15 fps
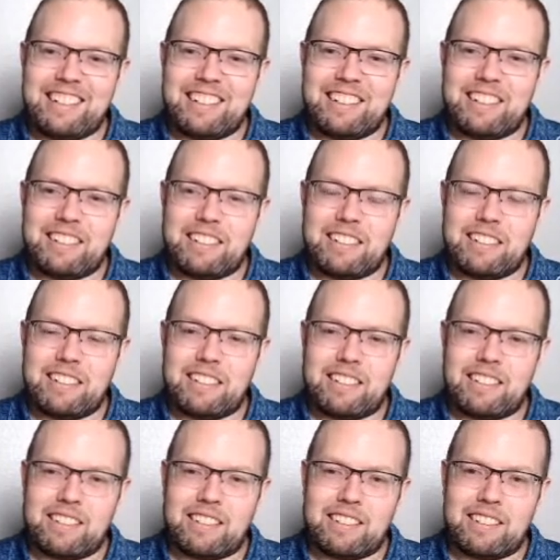
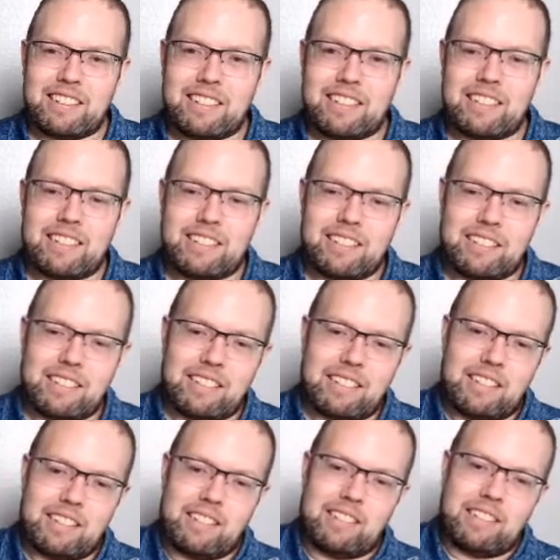
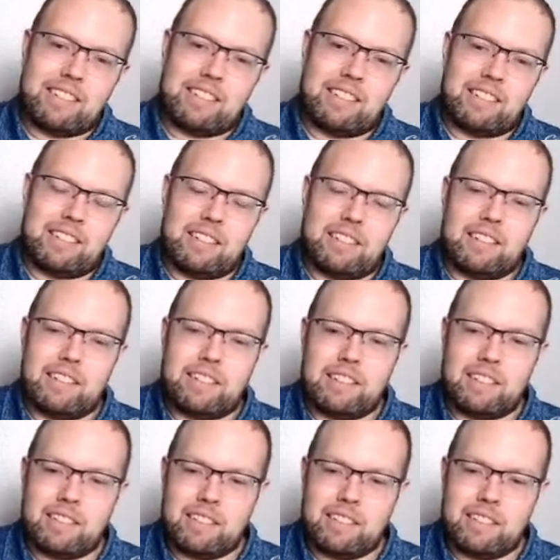[no speech]